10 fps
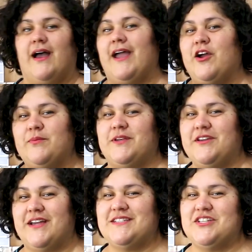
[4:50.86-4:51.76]
I hope that
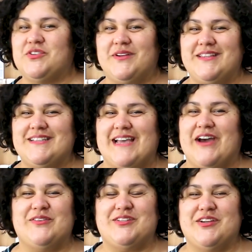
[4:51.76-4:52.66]
you guys enjoyed this
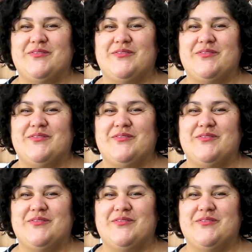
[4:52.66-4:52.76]
how-to.